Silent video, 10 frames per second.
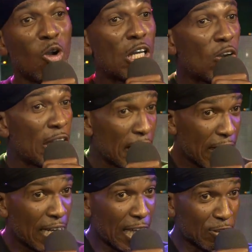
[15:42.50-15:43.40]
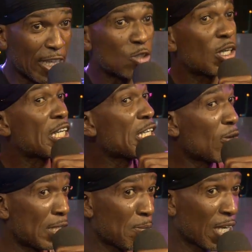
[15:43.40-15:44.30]
All I get that, right? All I
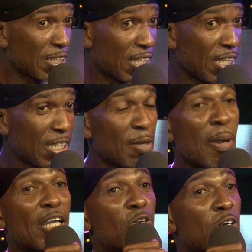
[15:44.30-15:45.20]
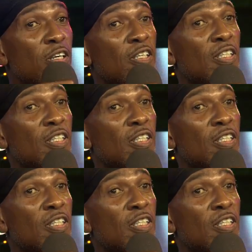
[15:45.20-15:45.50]
hear what the man say. By who?